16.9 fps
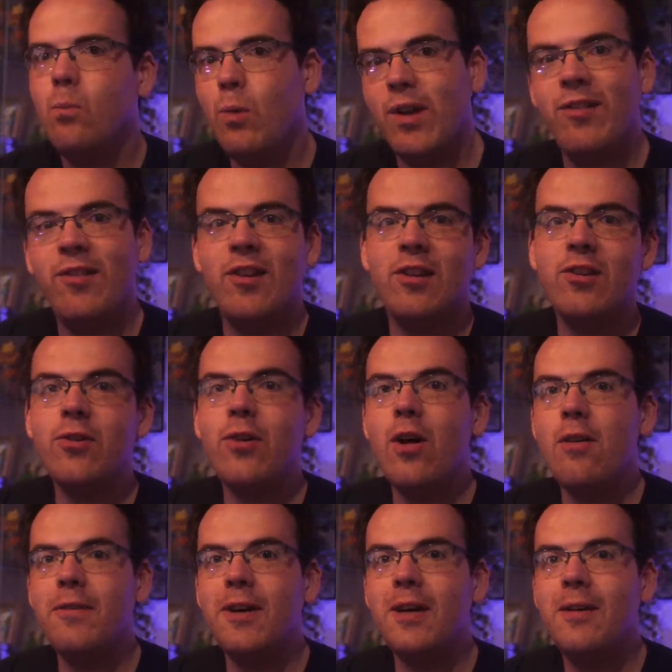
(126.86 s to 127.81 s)
Whis did a
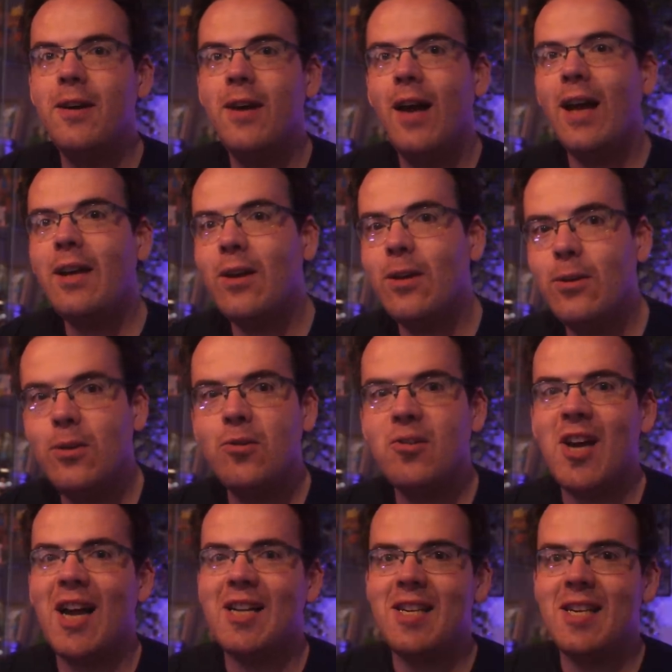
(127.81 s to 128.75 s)
do-over, and Goku
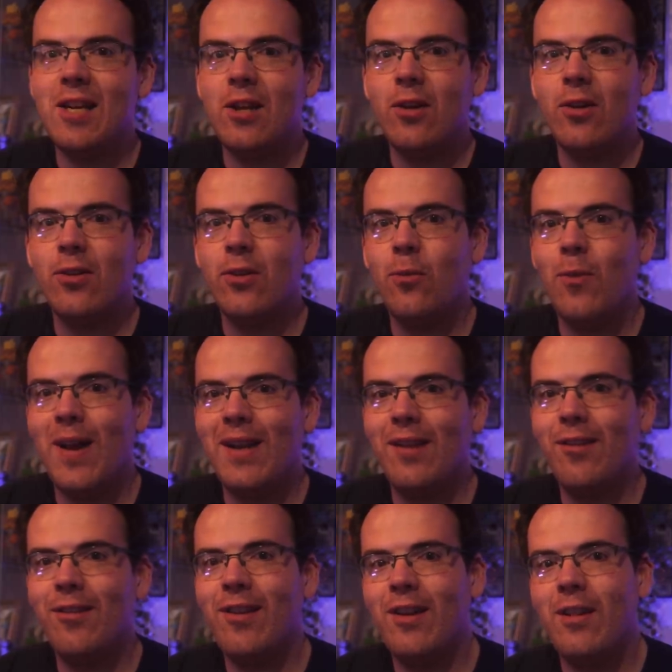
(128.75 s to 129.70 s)
tagged in and got the win
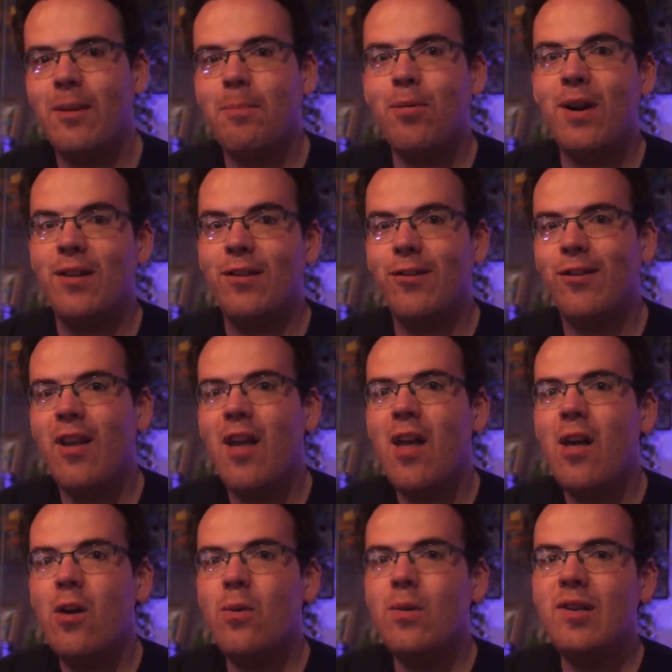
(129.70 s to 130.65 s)
instead of the Prince,
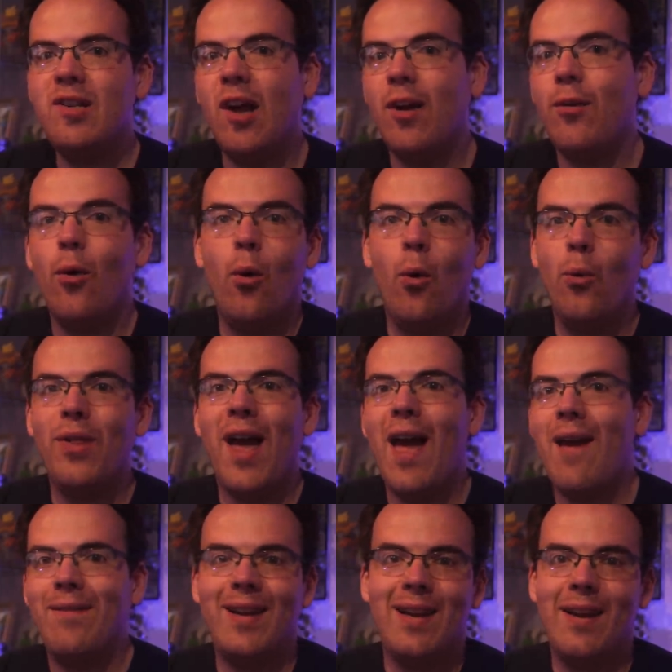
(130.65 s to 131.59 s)
who had done all the
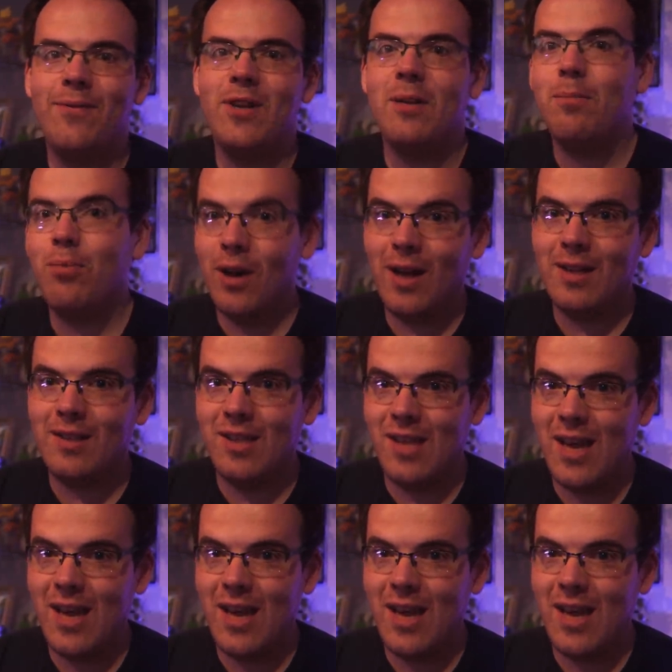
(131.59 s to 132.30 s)
heavy lifting prior to